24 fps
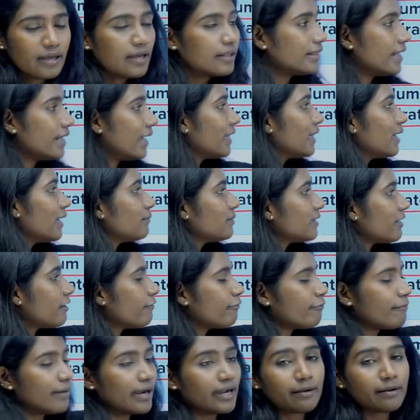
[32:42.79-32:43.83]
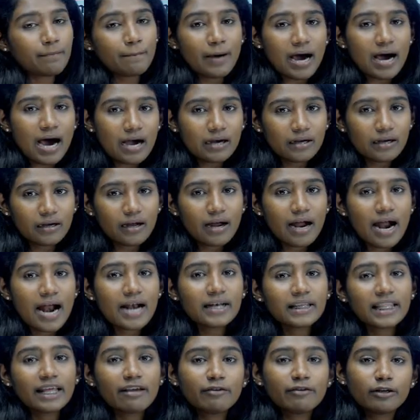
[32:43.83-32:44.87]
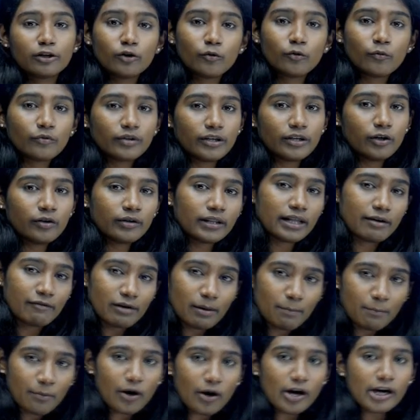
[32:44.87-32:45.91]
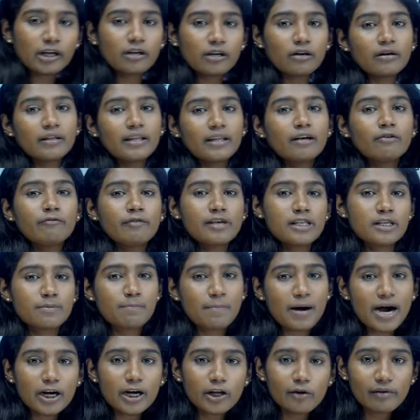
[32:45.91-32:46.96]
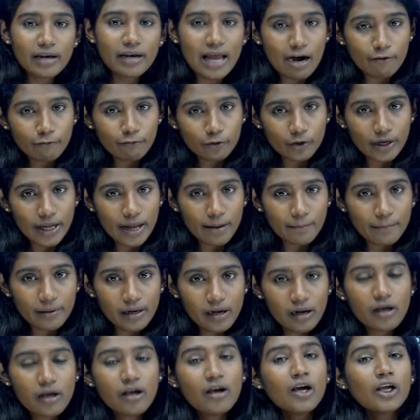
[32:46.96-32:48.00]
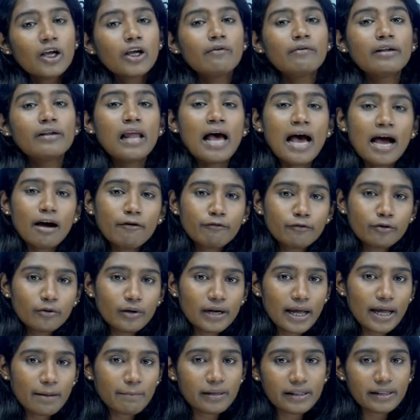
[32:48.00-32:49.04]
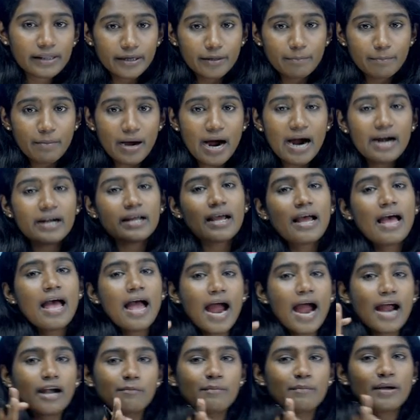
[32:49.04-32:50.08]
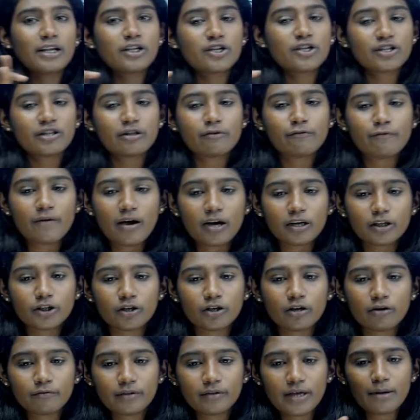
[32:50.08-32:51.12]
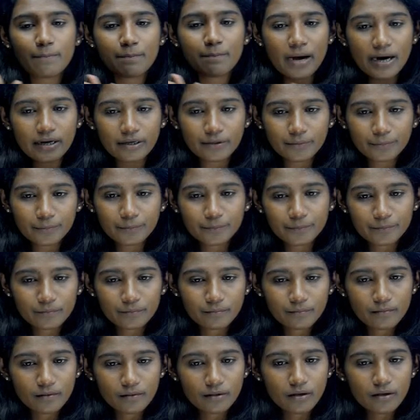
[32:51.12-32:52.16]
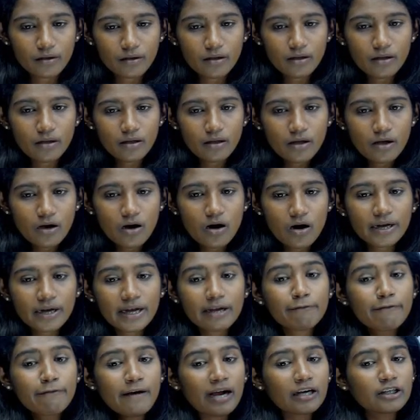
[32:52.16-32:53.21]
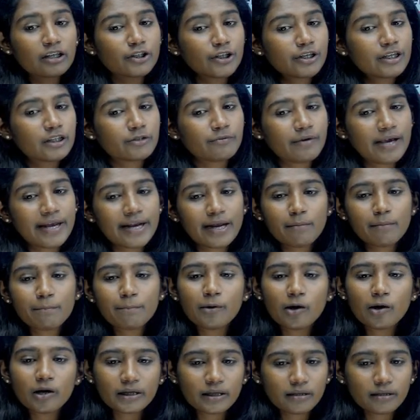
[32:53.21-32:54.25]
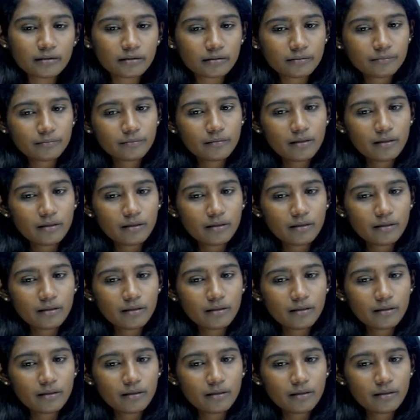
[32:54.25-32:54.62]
They themselves might mark and they will point out that which part you will have to label. You will have to label that part and mention the function of that part. Okay, function is very important.